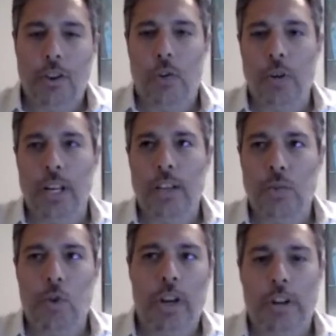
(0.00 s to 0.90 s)
owning
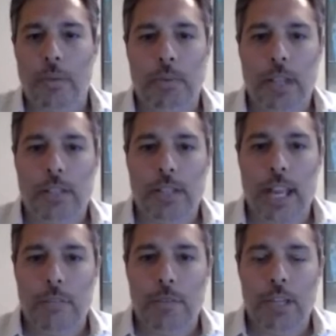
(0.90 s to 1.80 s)
the 100 plus
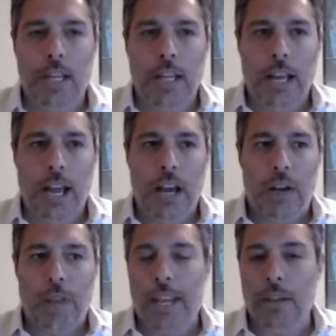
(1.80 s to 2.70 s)
names
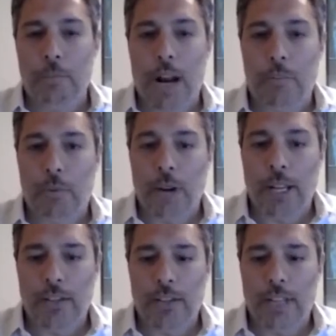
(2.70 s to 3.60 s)
and the proper
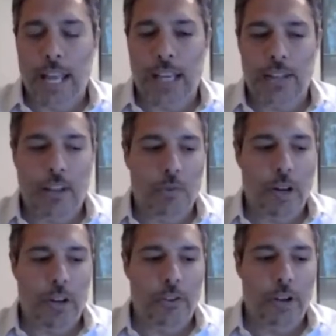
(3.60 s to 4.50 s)
weightings of the Nasdaq
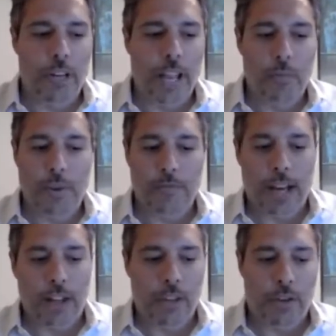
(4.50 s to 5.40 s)
100. And we
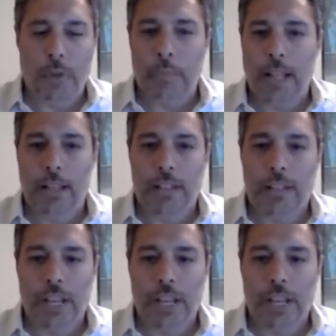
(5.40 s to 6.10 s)
follow the rebalancing